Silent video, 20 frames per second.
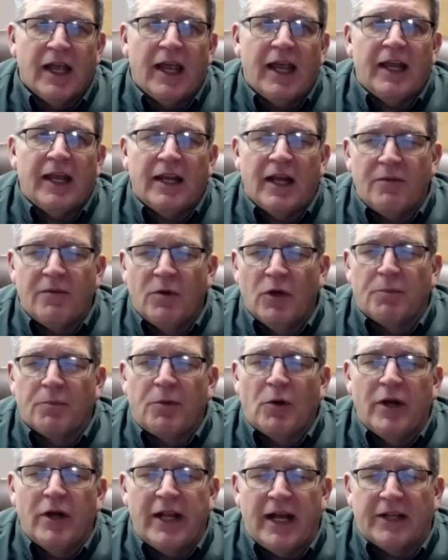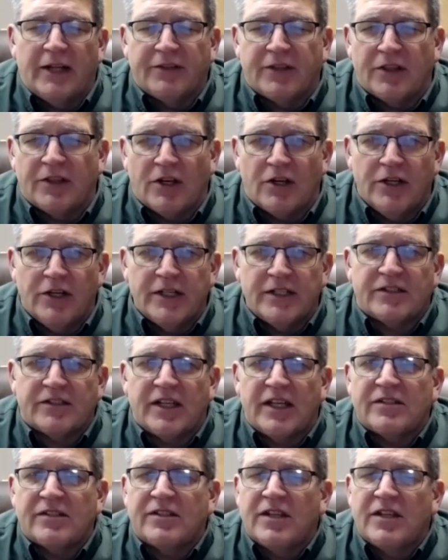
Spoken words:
And I will point out that the earnings test